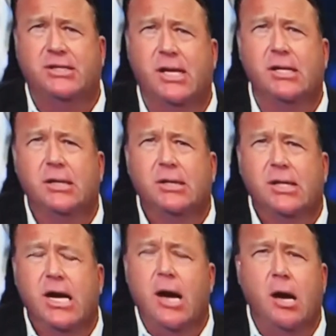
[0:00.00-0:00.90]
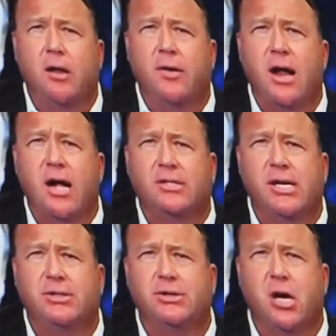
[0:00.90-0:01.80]
testing in England, the United
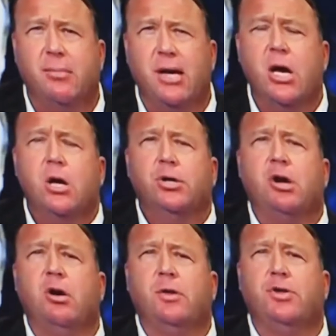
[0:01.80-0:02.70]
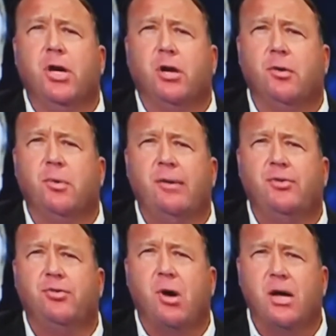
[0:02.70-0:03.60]
States, and Germany, showing the children would
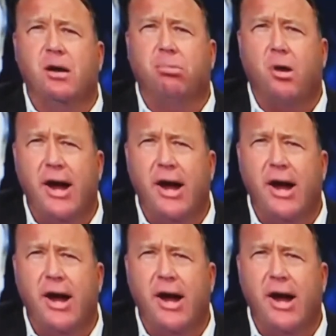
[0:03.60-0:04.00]
have shrunken